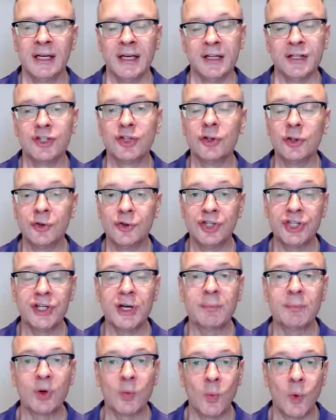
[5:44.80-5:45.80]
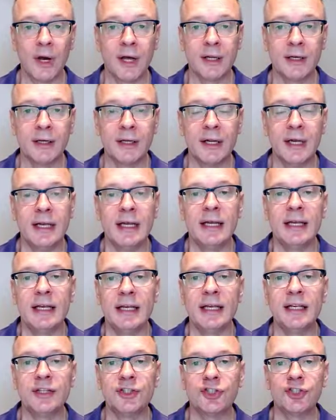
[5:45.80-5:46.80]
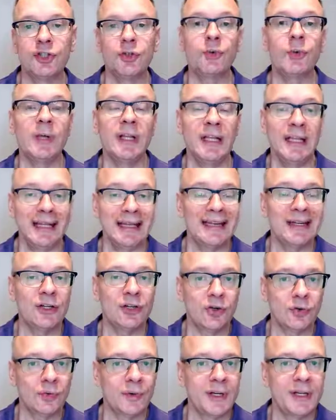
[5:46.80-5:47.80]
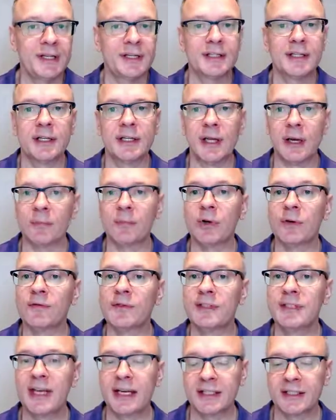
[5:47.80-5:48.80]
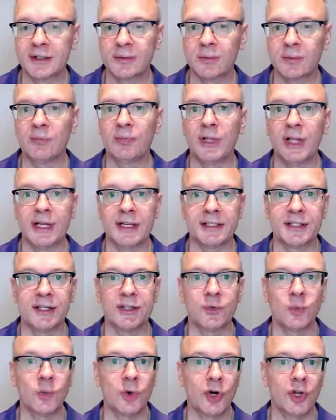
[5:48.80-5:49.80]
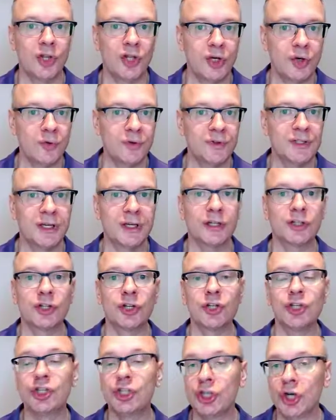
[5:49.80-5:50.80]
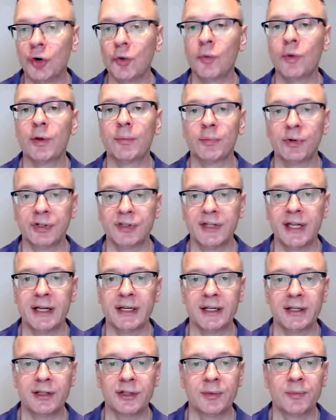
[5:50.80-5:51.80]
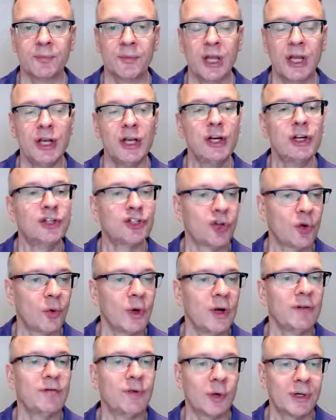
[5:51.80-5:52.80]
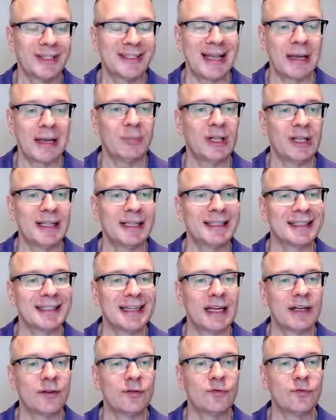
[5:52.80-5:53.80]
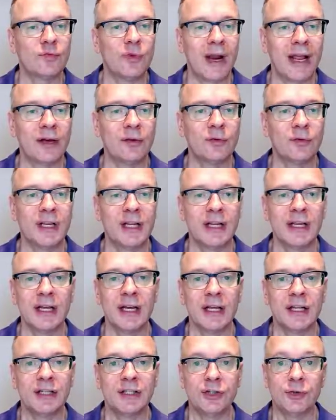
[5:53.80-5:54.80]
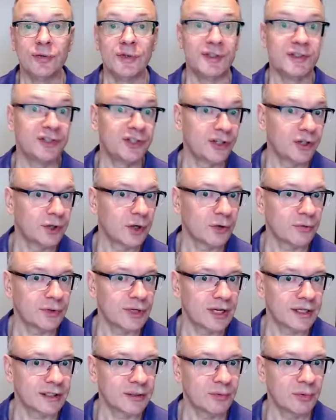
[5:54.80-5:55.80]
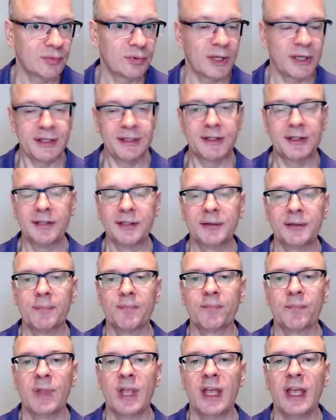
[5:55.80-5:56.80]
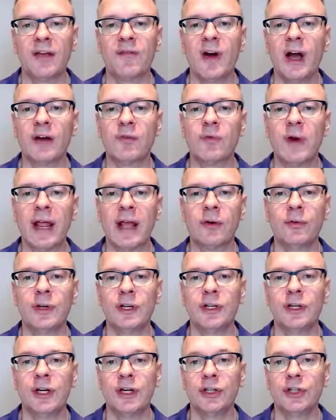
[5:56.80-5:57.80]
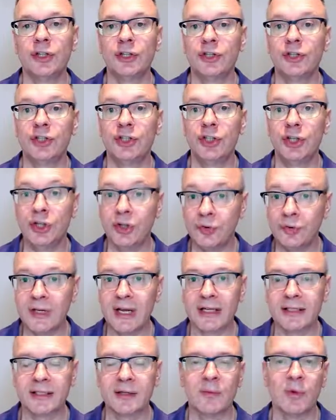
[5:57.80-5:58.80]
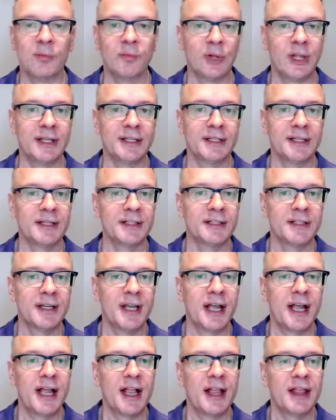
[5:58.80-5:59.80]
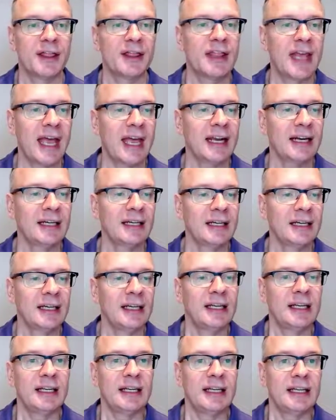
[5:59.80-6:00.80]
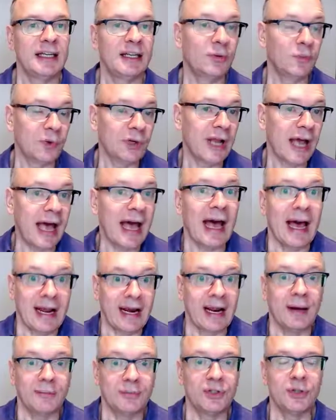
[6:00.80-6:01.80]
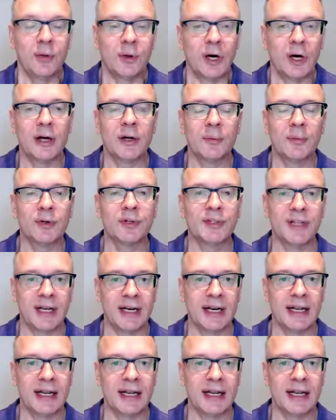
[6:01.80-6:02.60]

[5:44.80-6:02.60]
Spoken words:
Solution number one is to increase the number of decimal places we're using to show the percentage. So, for example, instead of rounding to 0 decimal places, if I rounded to 2 decimal places, then it would add up to 100%